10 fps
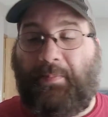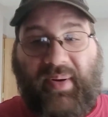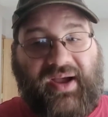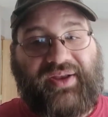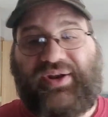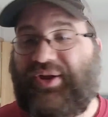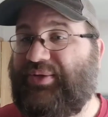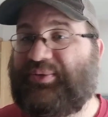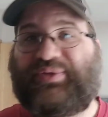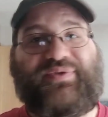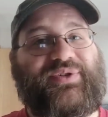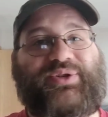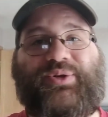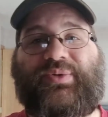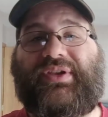But those
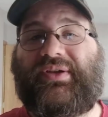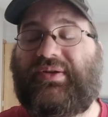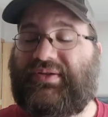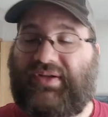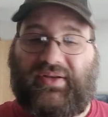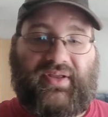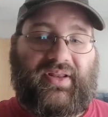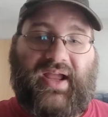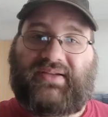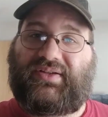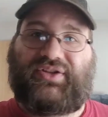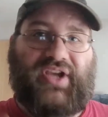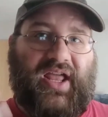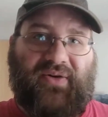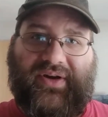first two kills, the glasses
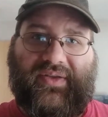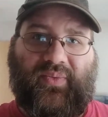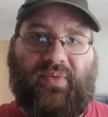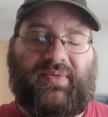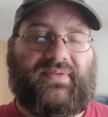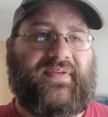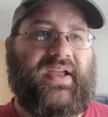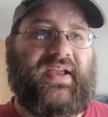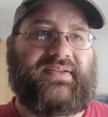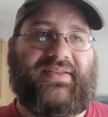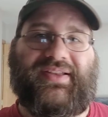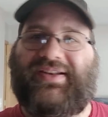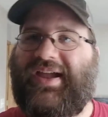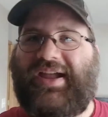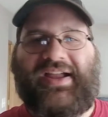shattering in the woman's face, and
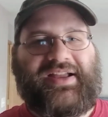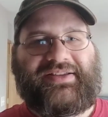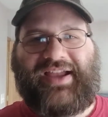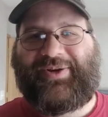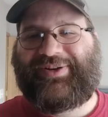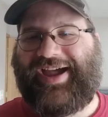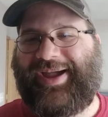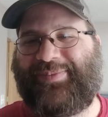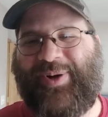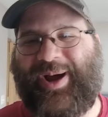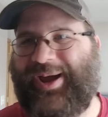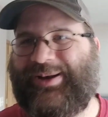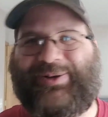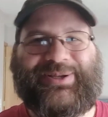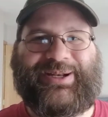then Zachary Ty
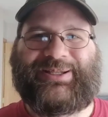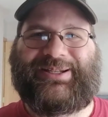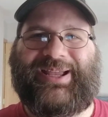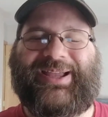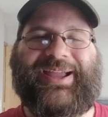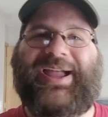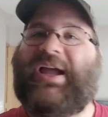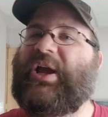Bryan losing his dick.